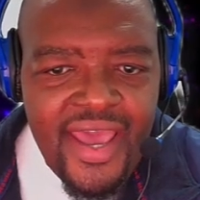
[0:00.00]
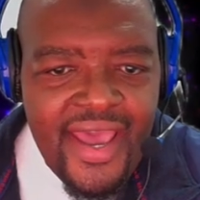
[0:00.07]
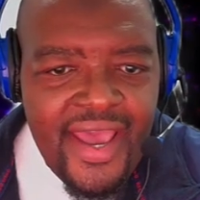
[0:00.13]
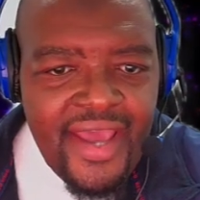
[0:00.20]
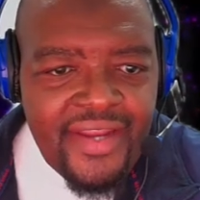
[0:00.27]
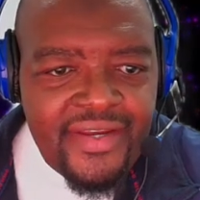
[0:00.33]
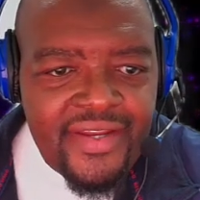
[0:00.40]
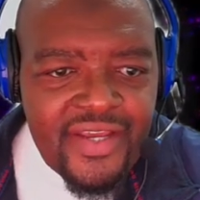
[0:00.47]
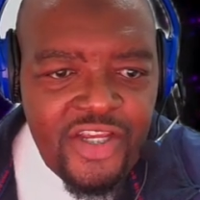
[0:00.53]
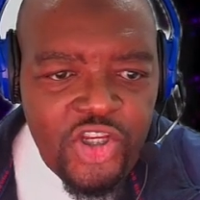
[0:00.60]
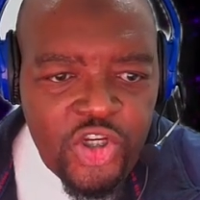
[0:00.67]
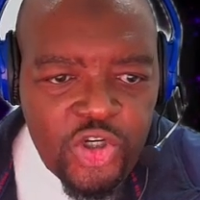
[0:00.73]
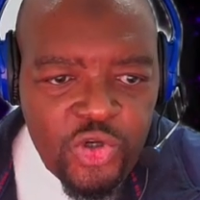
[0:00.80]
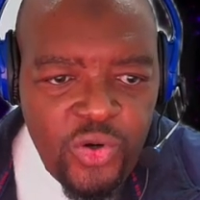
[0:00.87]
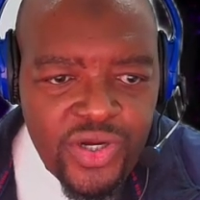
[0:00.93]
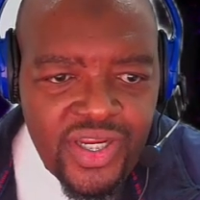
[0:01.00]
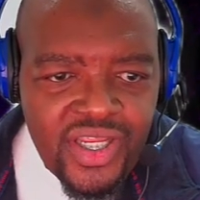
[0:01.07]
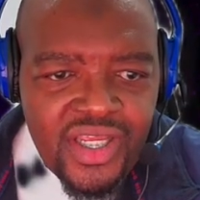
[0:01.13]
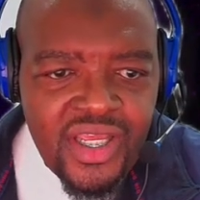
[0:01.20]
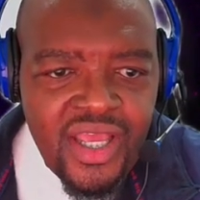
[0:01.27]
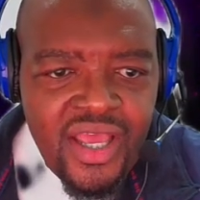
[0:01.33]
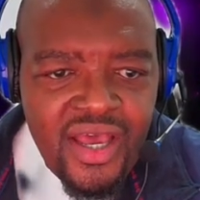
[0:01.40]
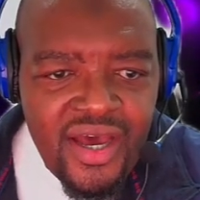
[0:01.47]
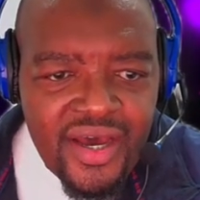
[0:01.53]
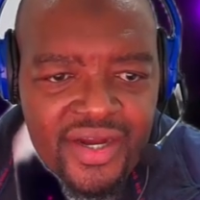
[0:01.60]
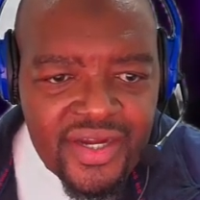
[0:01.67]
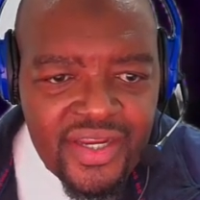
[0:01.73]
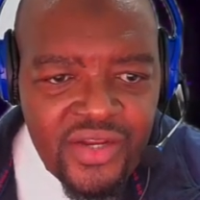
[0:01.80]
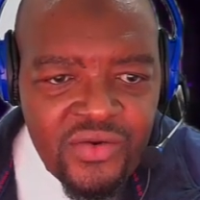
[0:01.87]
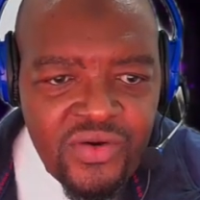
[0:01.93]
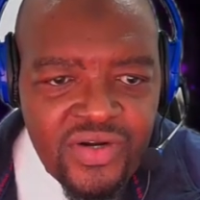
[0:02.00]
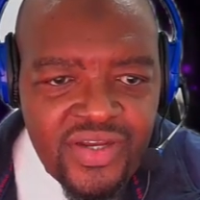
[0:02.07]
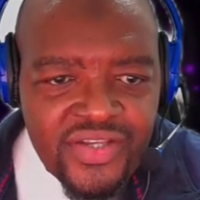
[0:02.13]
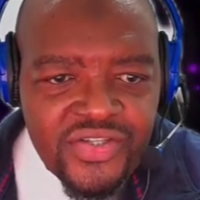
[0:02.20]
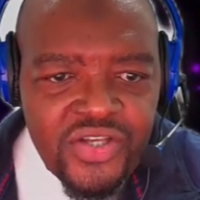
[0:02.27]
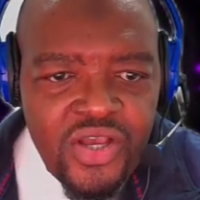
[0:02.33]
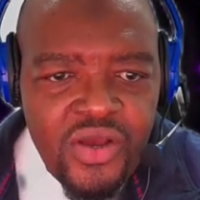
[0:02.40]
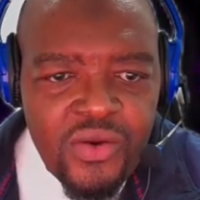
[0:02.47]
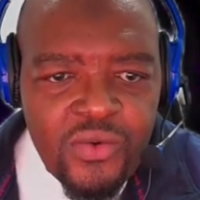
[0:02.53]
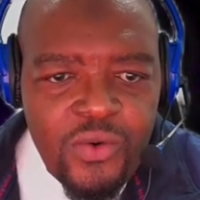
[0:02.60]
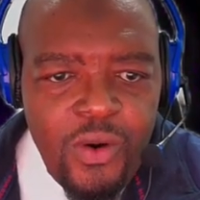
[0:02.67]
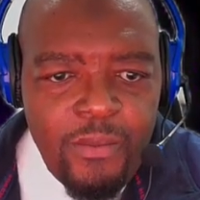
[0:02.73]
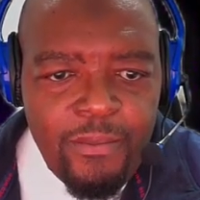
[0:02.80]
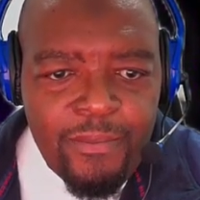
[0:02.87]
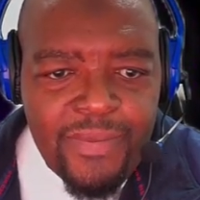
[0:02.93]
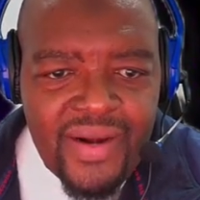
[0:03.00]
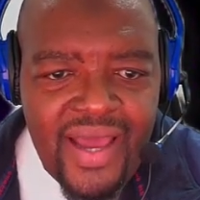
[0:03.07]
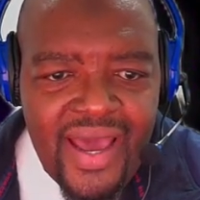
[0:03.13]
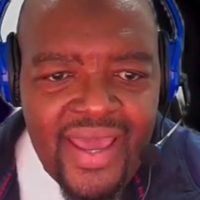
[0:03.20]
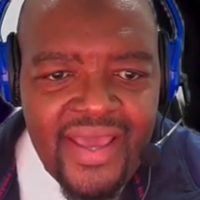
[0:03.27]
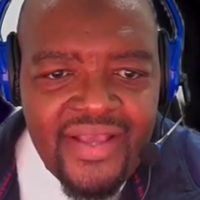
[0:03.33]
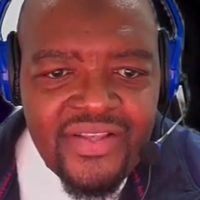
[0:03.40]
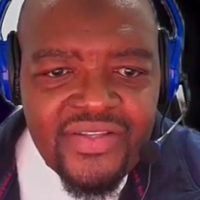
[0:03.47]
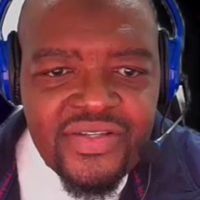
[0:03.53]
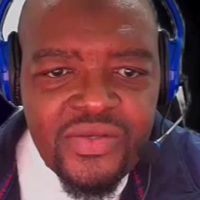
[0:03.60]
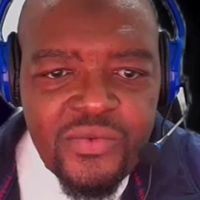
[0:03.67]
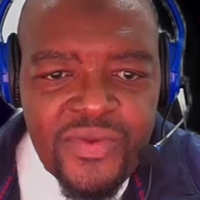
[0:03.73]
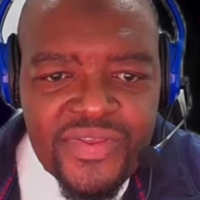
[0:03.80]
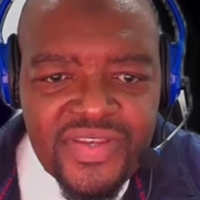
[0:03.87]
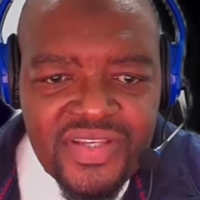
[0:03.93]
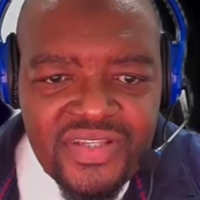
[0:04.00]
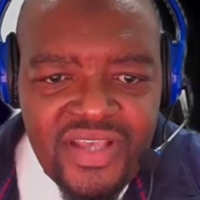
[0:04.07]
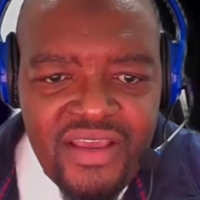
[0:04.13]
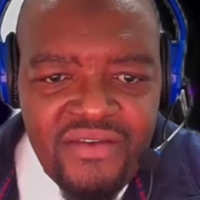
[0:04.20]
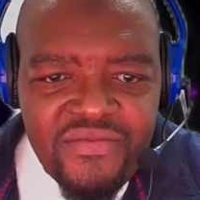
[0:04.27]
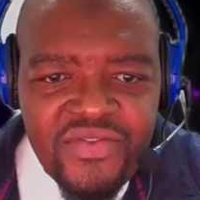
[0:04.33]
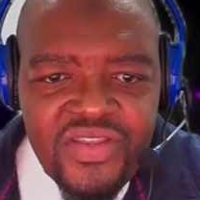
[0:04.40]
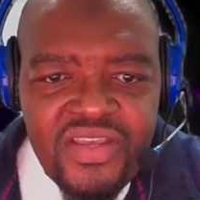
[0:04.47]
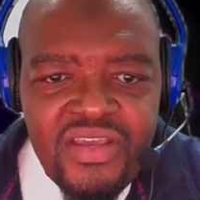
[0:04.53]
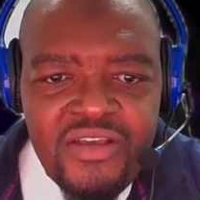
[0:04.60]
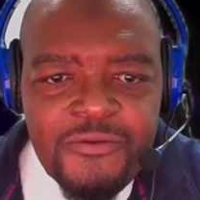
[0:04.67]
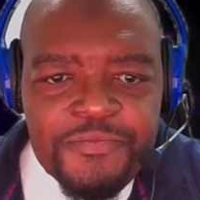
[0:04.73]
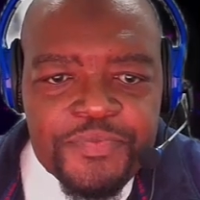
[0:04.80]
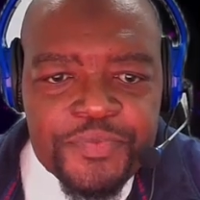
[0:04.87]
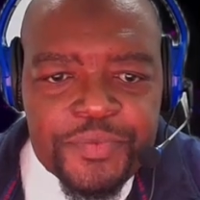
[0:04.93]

and ensuring rigorous compliance with safety,